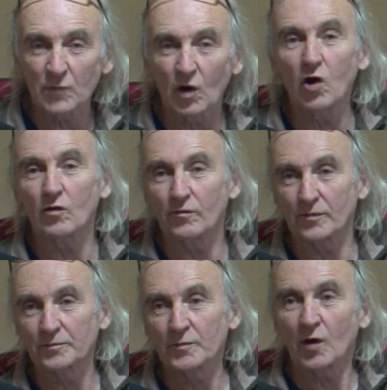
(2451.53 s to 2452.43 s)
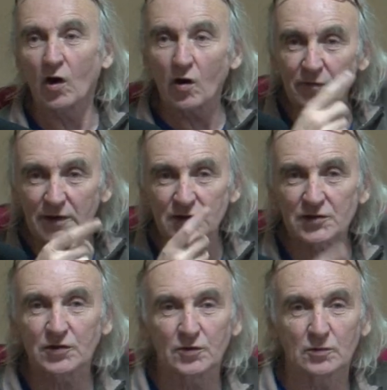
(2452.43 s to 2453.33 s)
Of of these
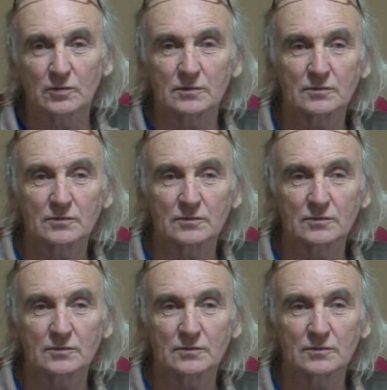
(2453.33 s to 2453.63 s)
two.